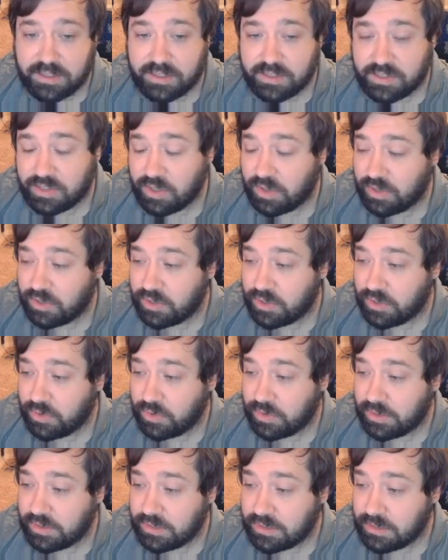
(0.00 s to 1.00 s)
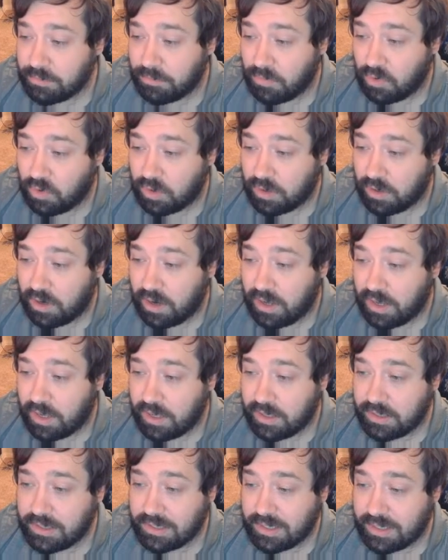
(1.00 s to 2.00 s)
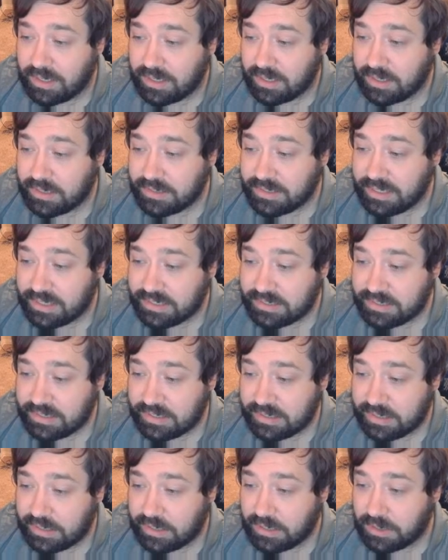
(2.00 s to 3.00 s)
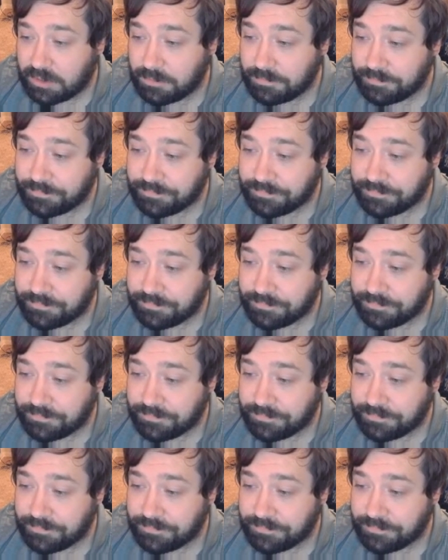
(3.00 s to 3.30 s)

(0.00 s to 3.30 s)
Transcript: So they're doing some more testing there.